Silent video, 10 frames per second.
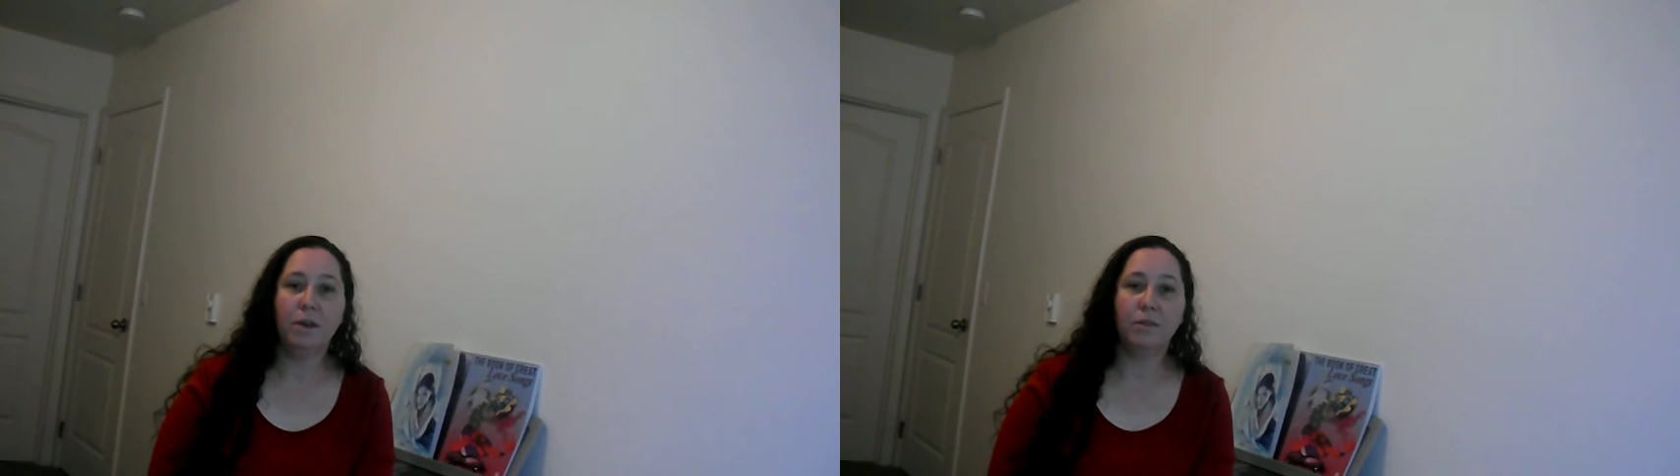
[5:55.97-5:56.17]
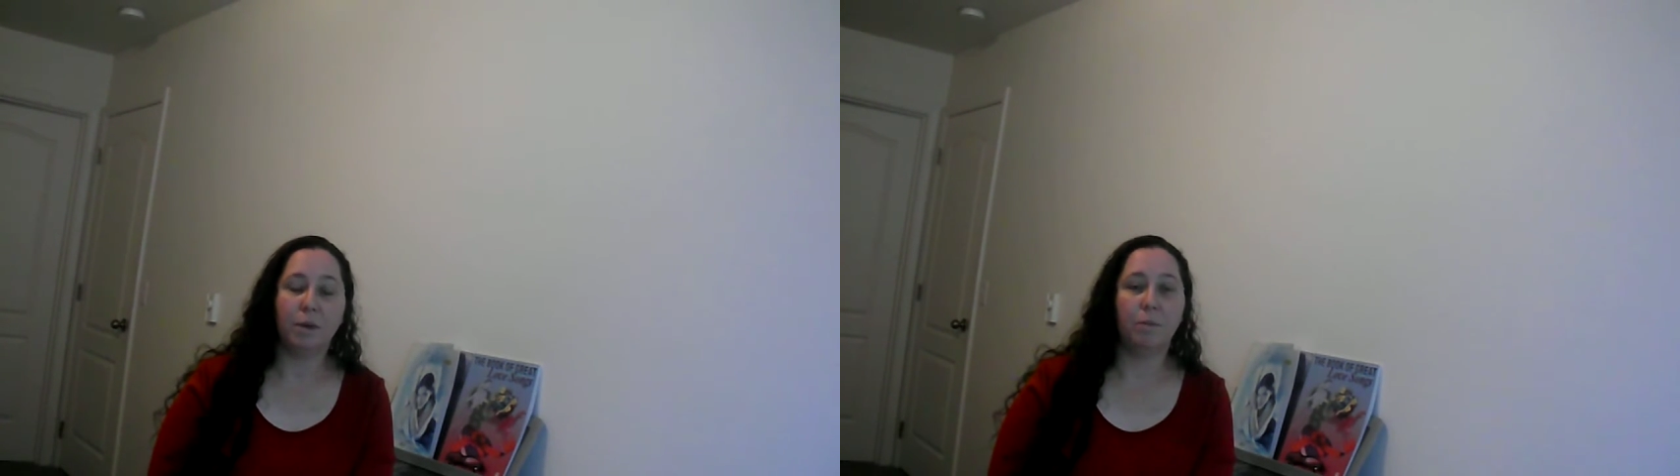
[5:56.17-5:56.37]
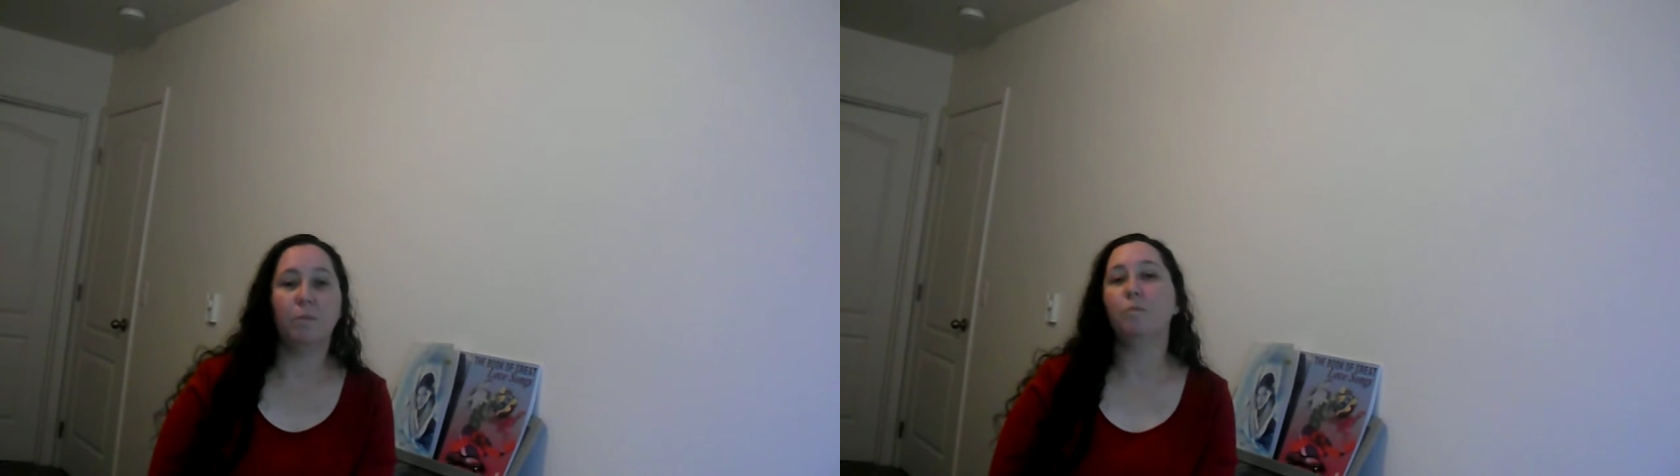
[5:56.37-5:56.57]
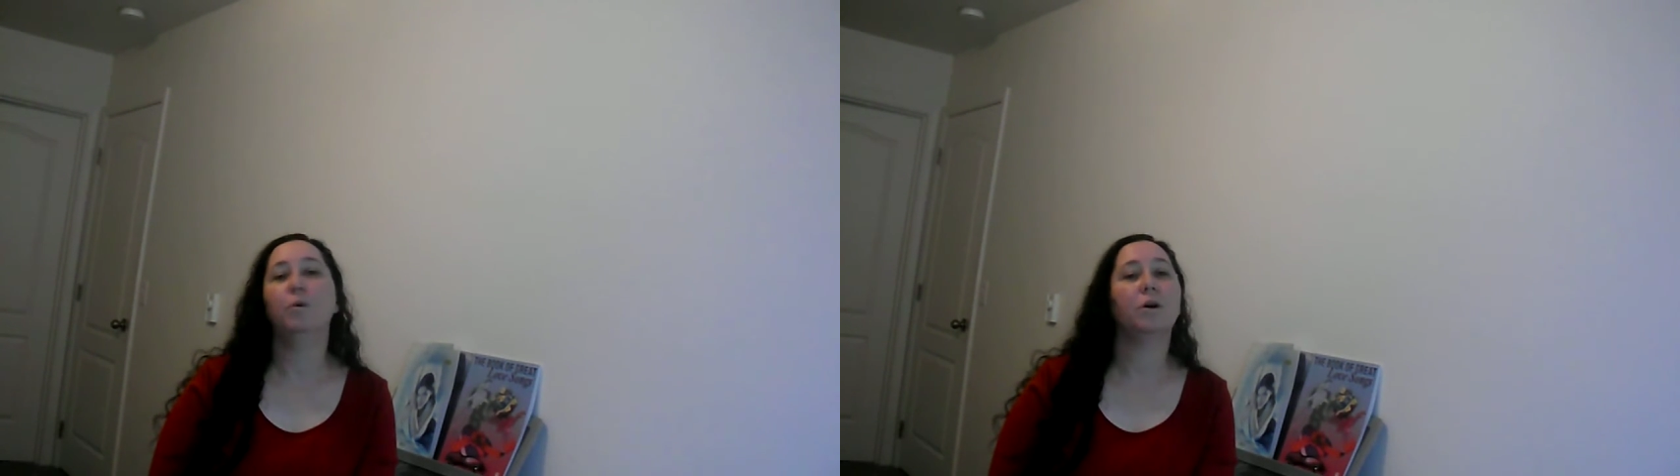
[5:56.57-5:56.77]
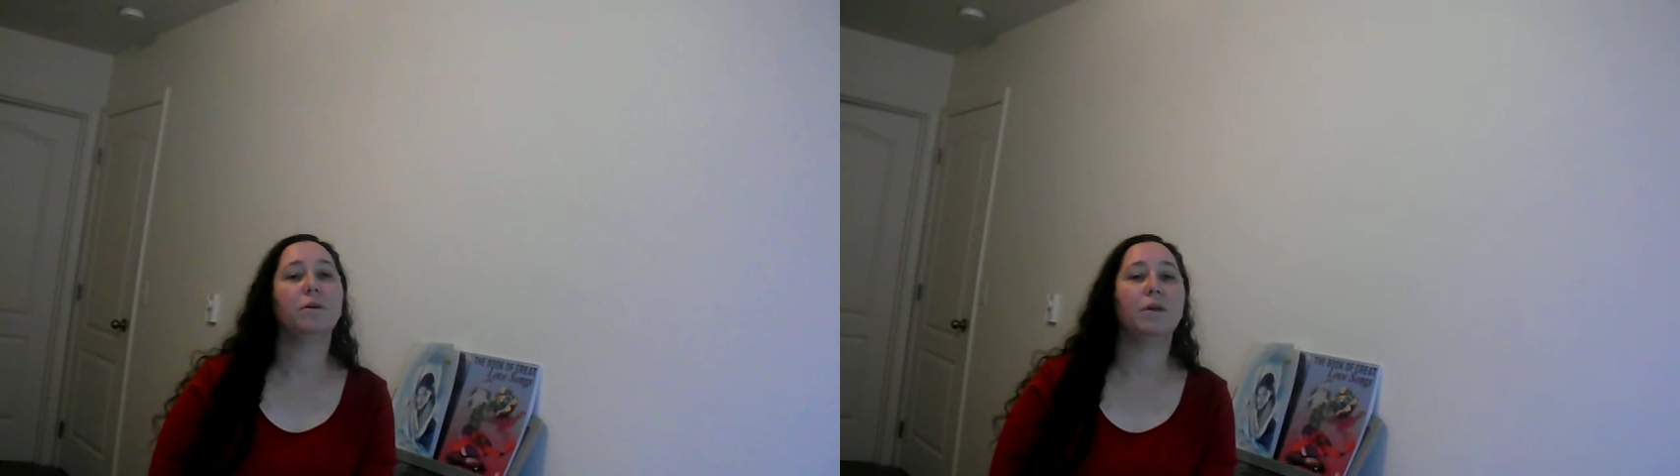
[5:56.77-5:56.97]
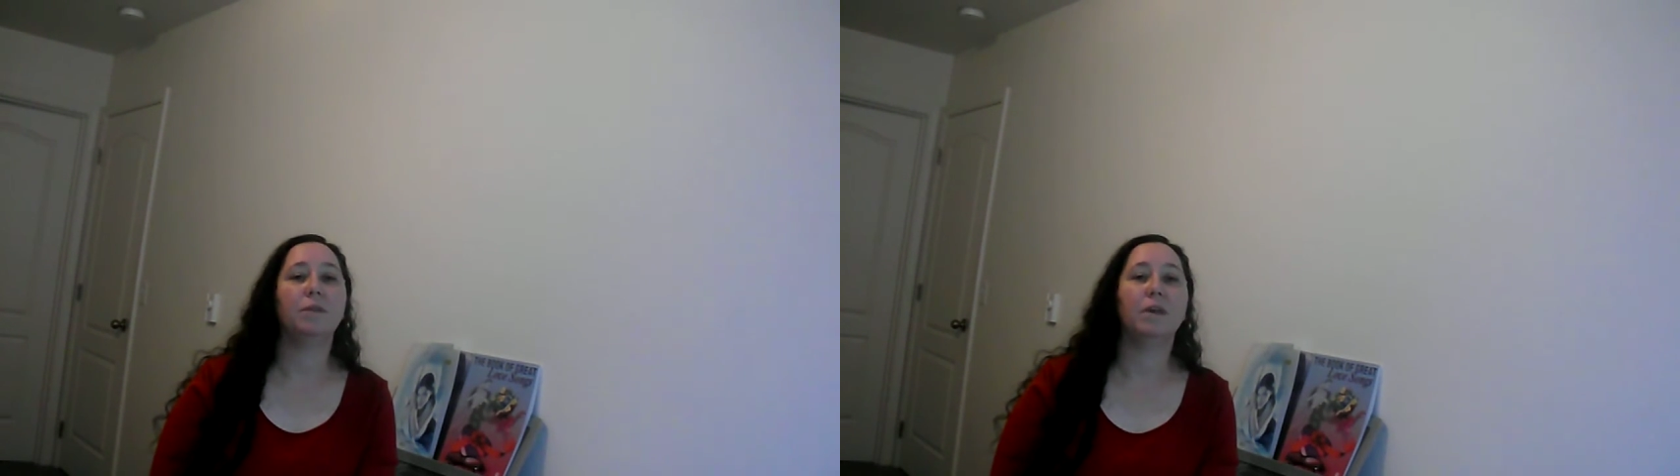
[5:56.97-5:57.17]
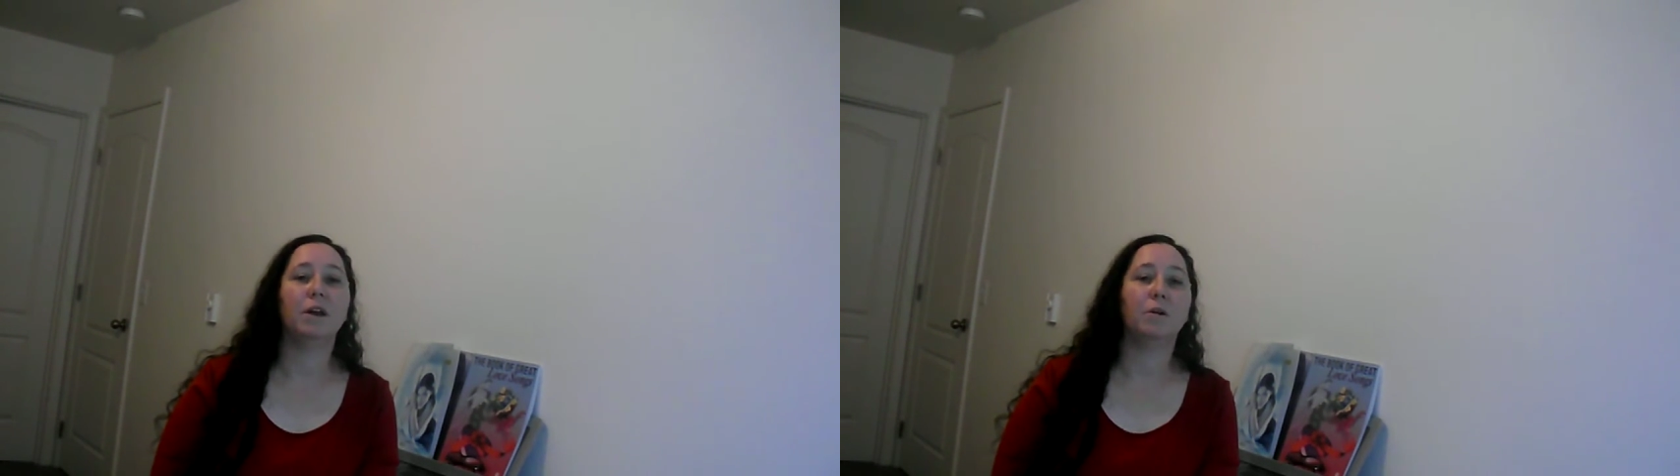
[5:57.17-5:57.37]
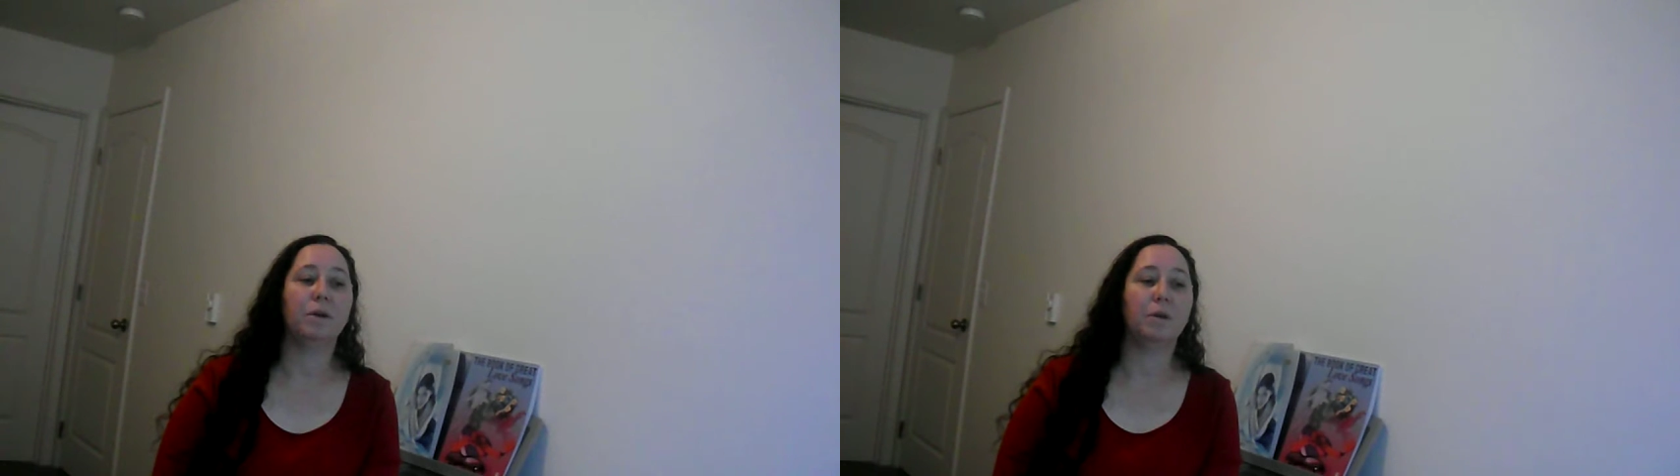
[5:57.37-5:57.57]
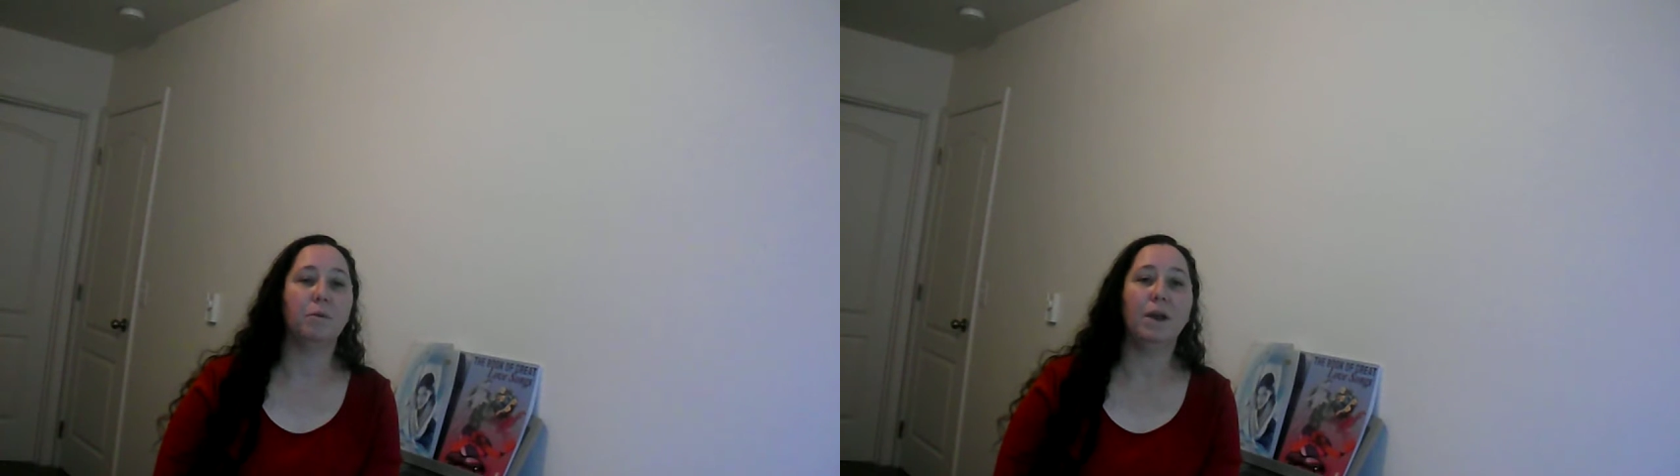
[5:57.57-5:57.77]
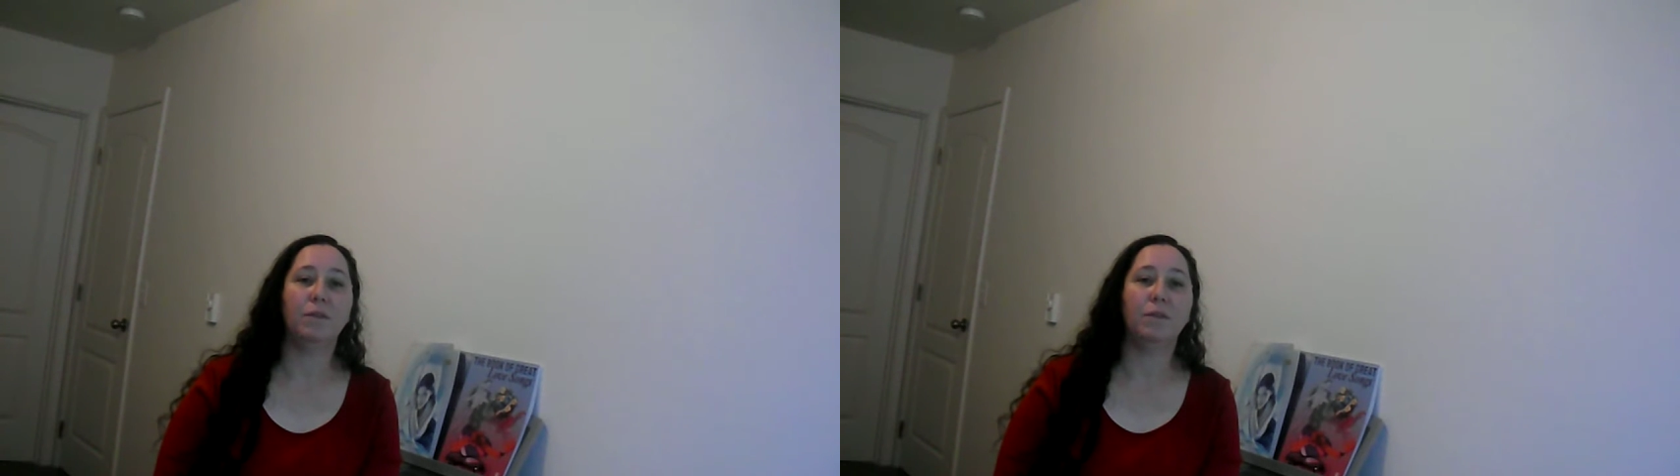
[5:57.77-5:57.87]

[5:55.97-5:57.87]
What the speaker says: the book that they already read.